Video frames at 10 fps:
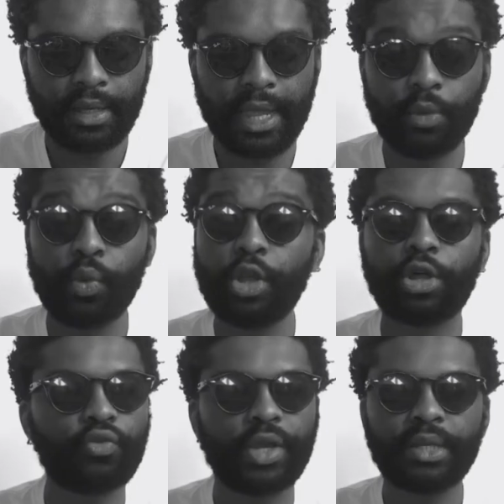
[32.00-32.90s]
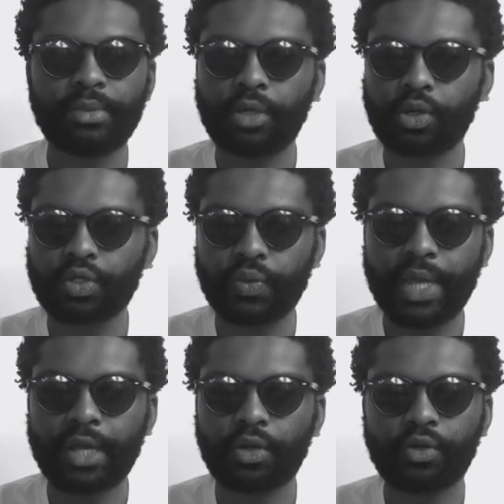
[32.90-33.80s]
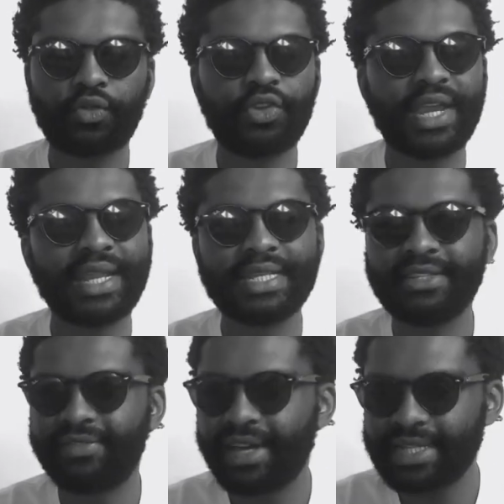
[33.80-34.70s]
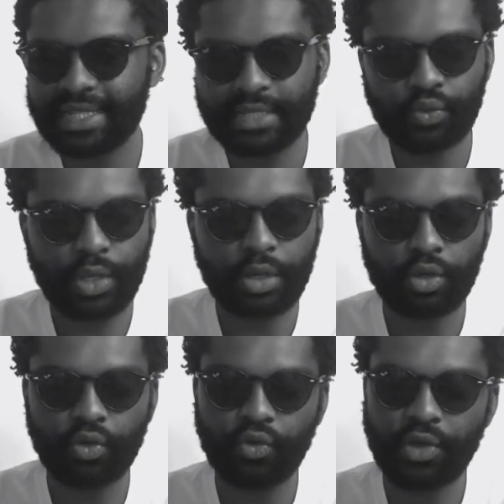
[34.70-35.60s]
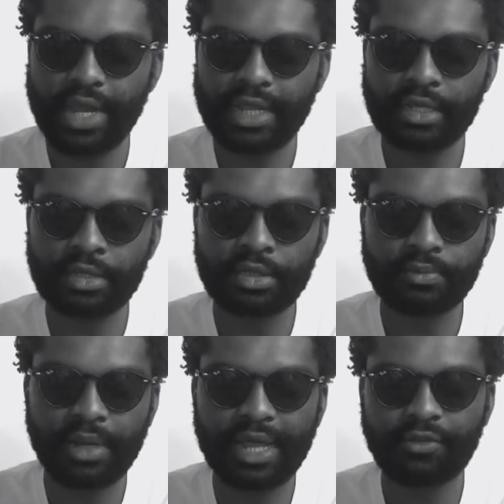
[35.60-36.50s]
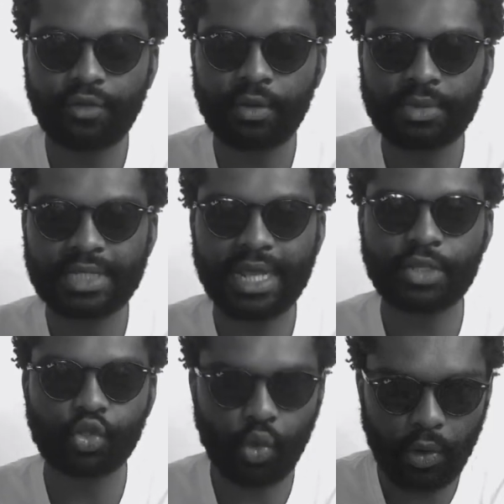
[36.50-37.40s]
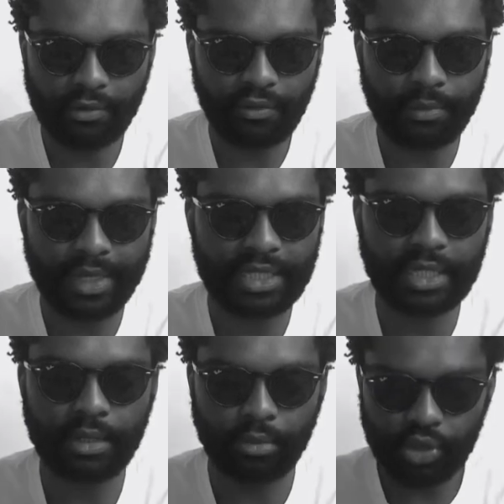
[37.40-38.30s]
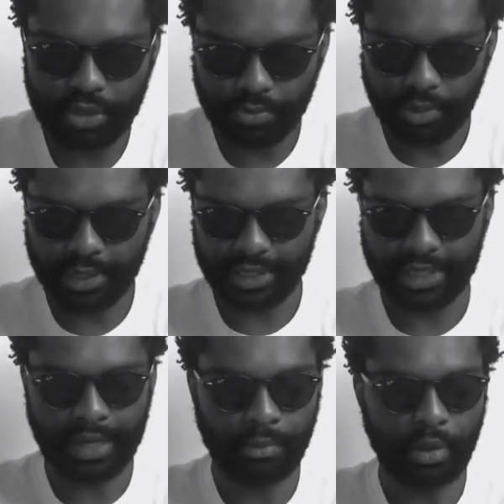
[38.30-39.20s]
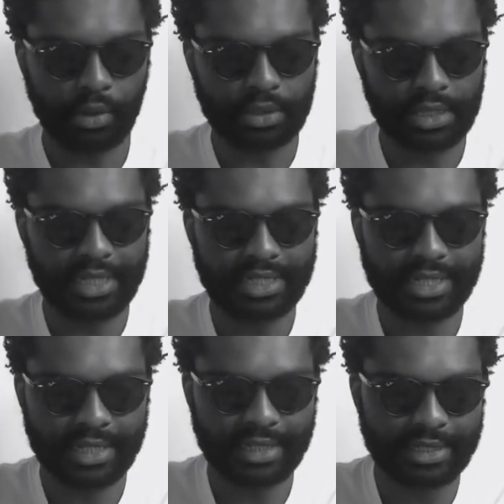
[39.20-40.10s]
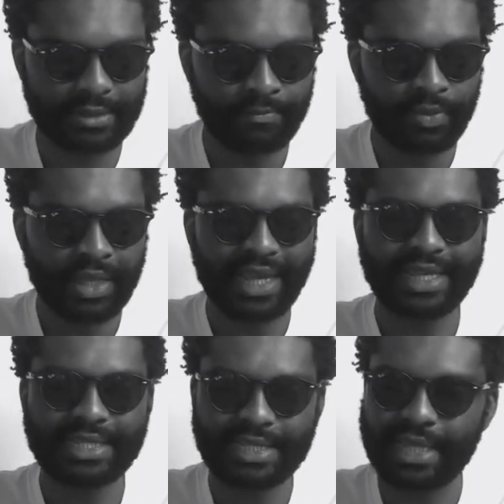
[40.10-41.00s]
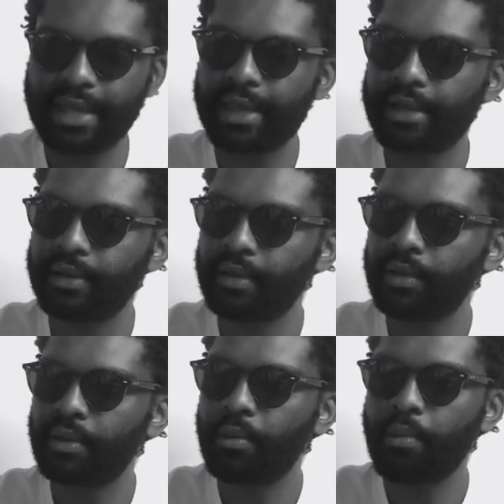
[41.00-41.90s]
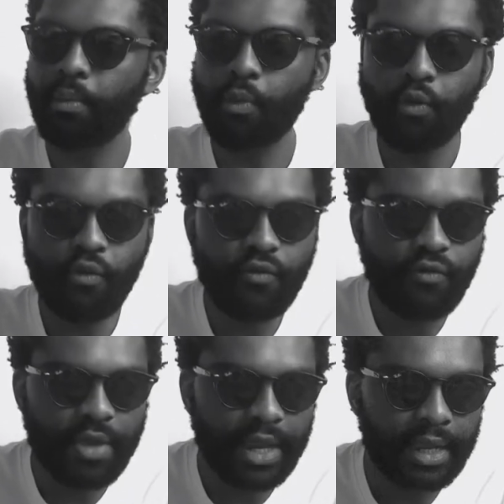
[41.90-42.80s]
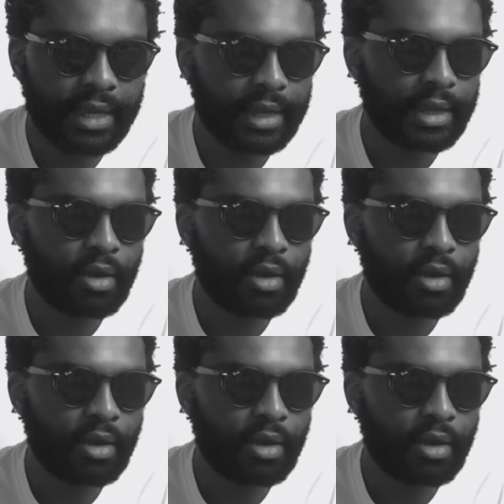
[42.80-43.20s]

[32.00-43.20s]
And we're not ready because we are not creating devices, we are not creating platforms that store information. The most important thing about internet is the moving